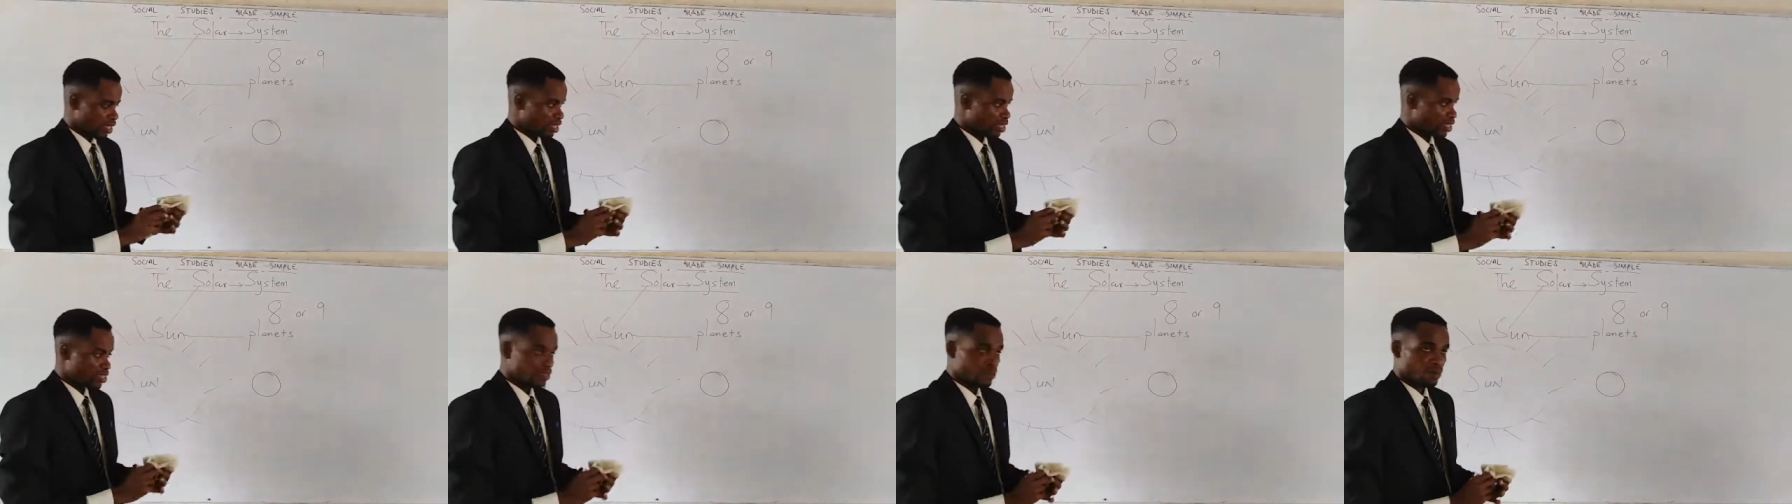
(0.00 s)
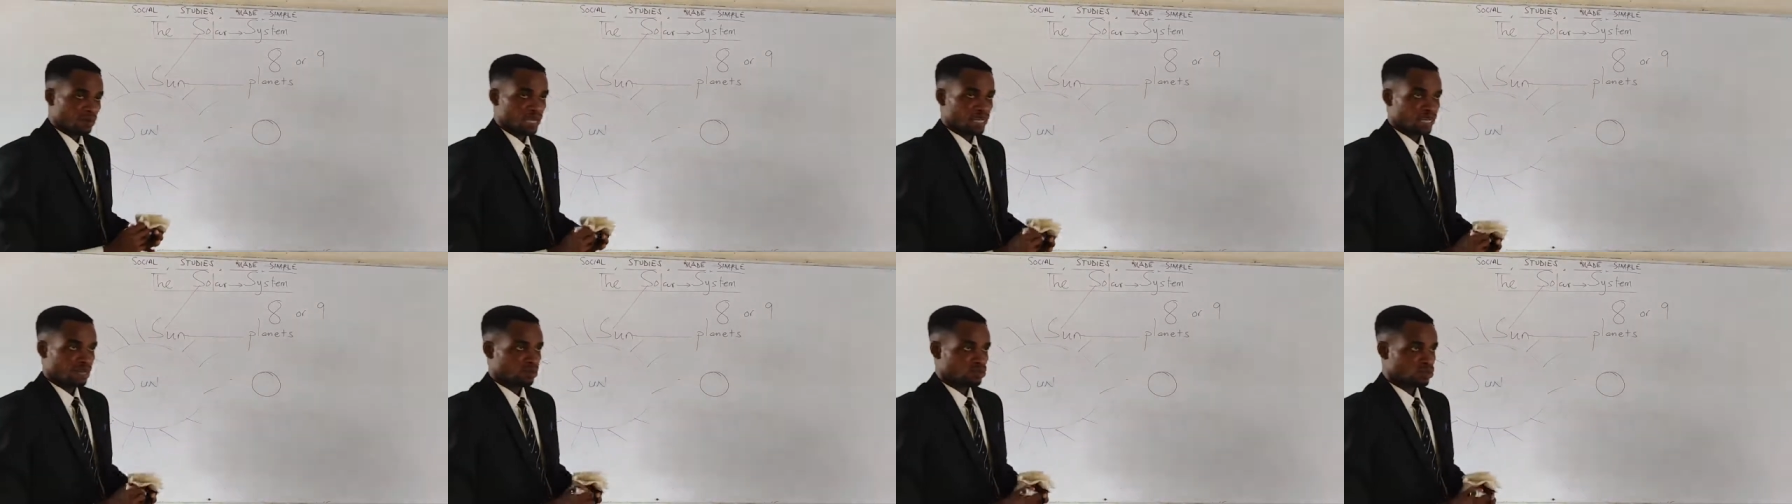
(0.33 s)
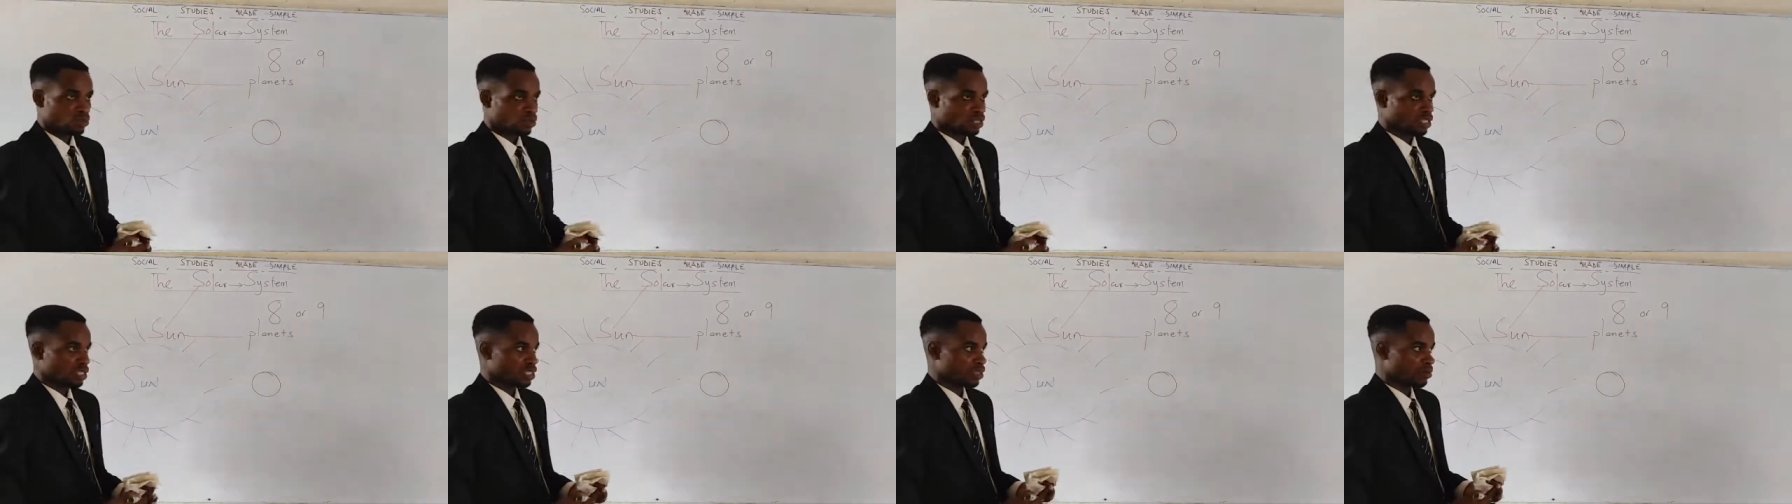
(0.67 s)
This man I'm
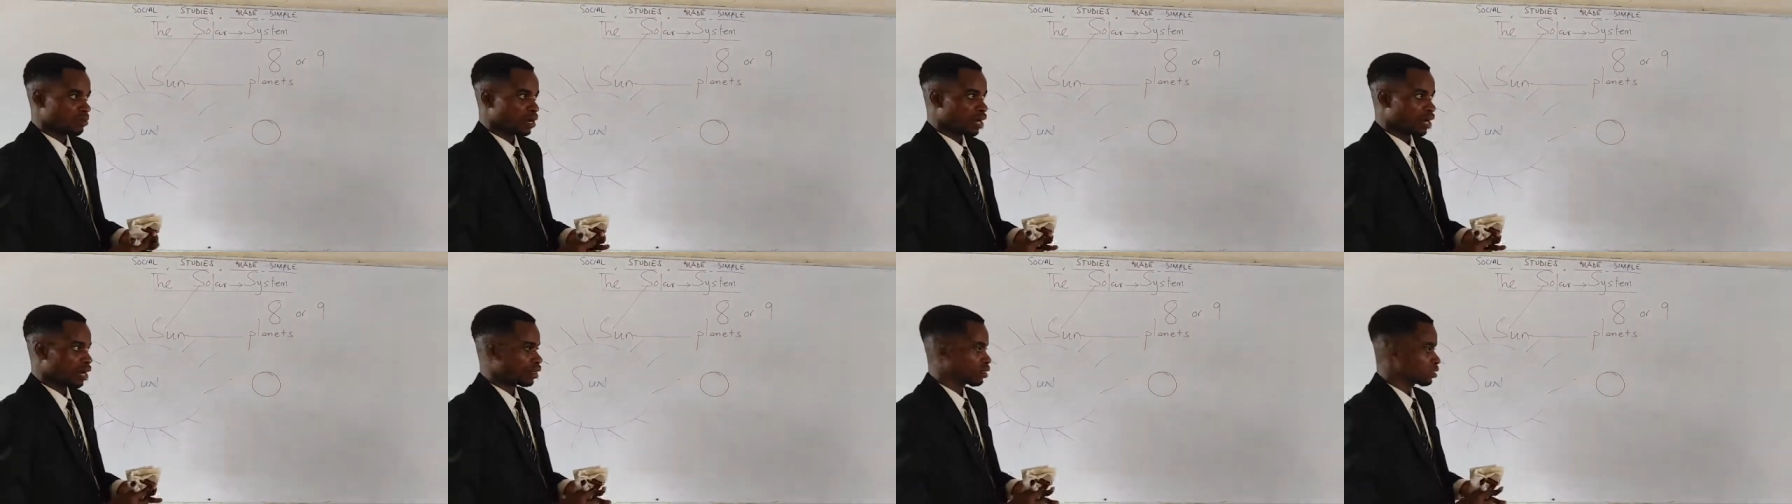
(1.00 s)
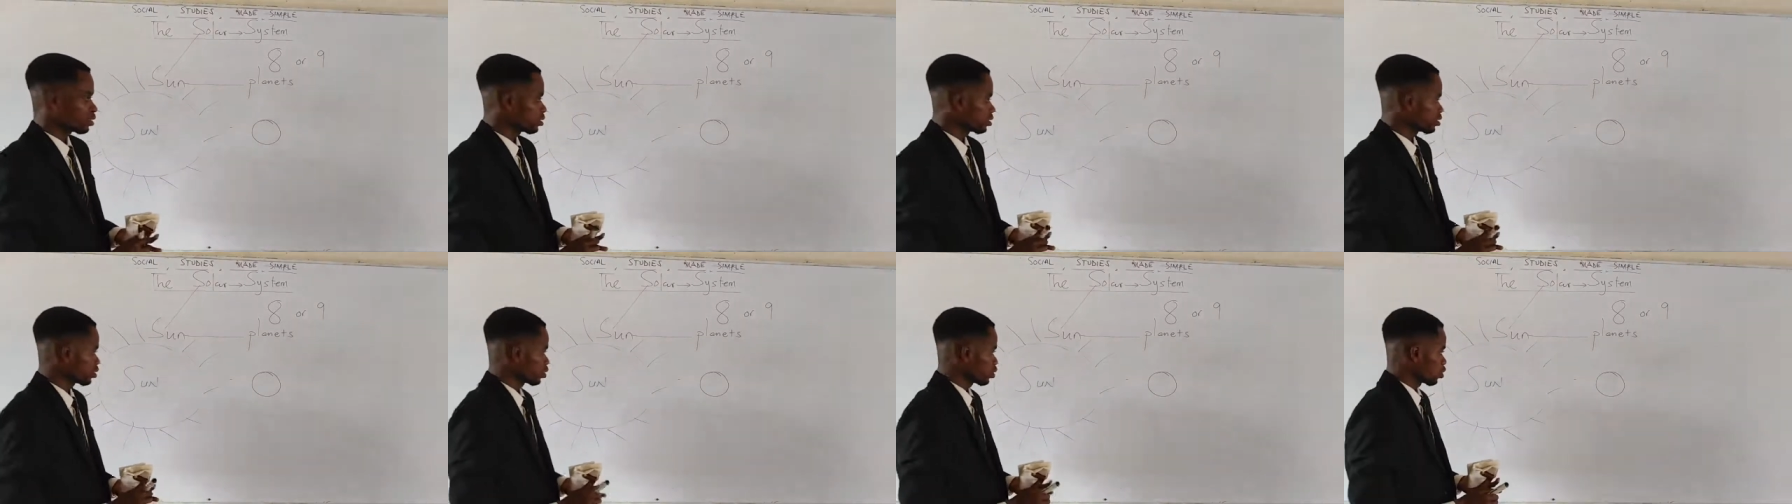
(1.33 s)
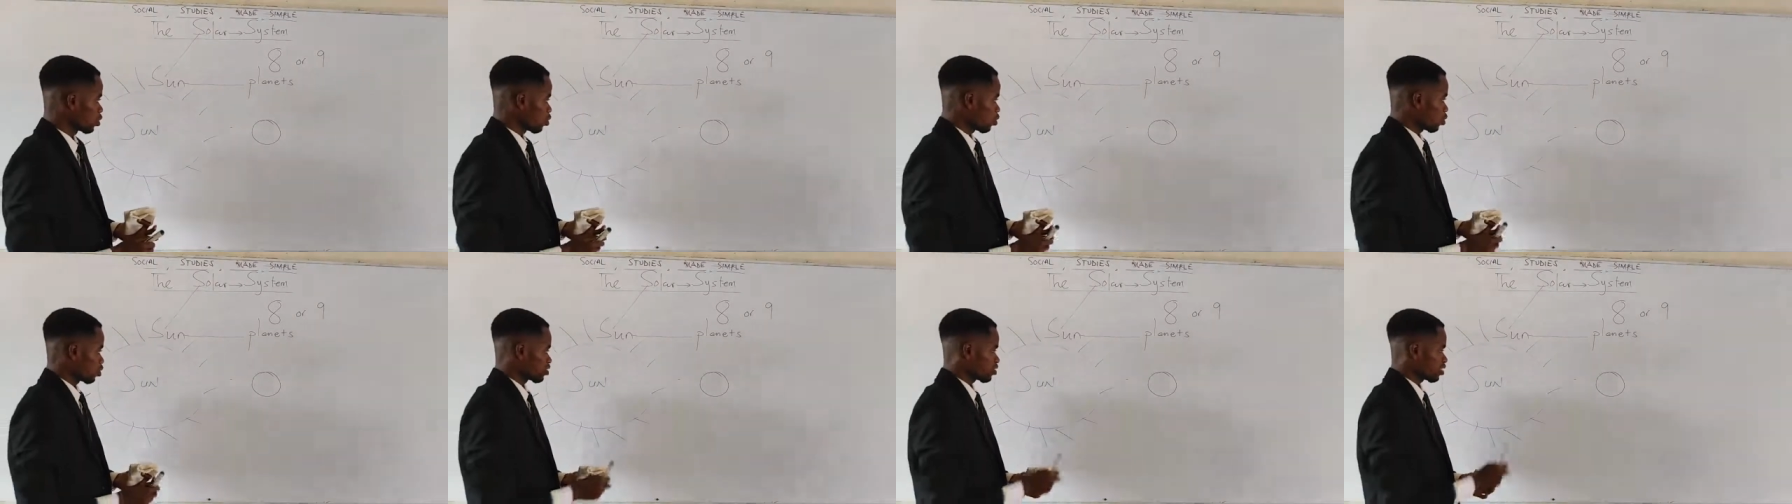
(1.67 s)
talking about
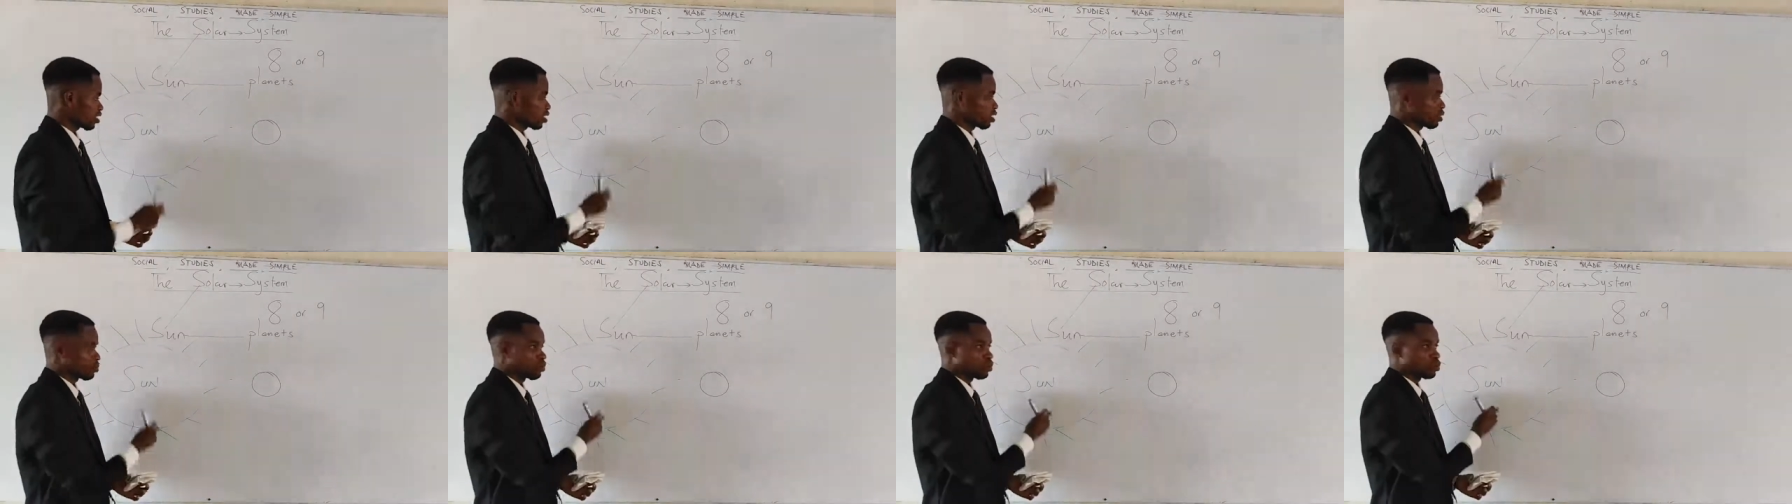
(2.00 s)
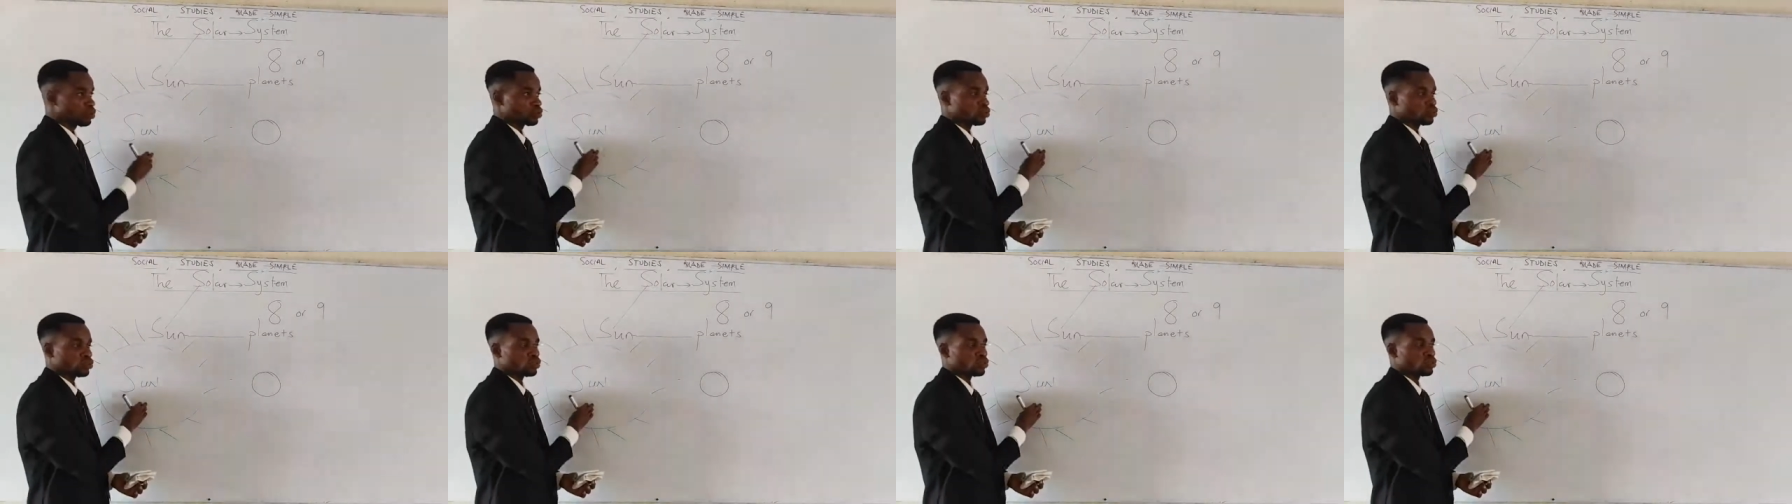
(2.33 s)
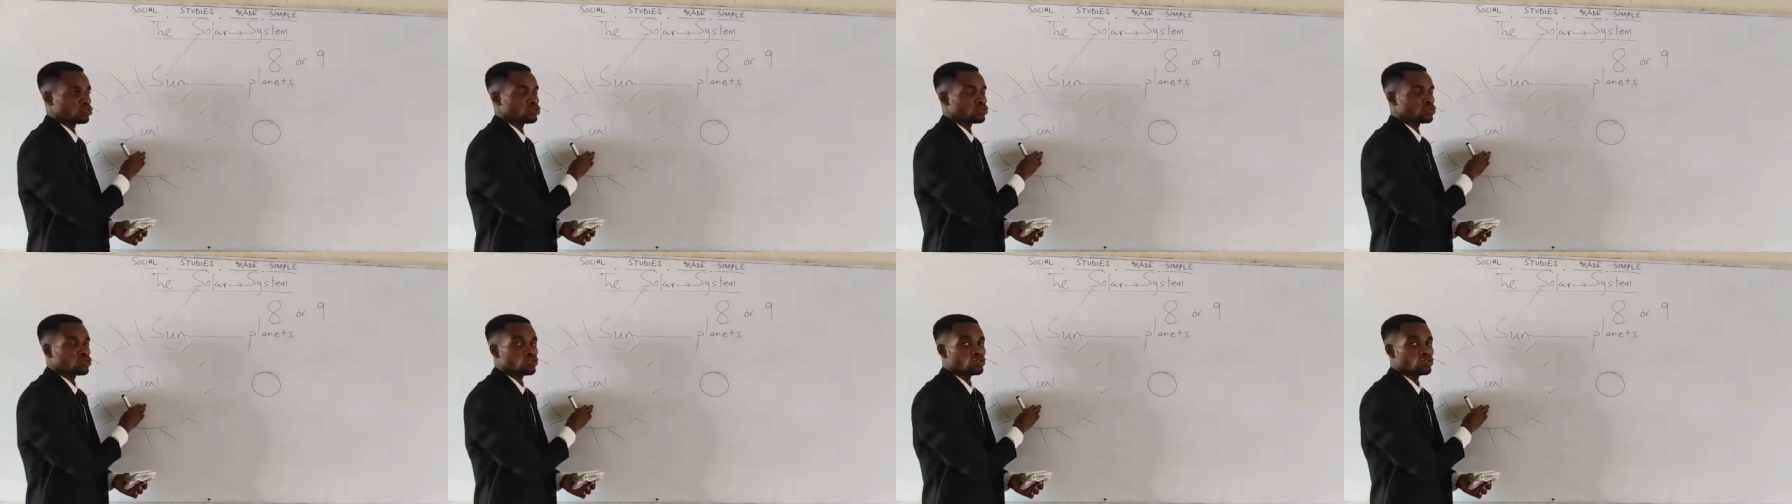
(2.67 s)
was able to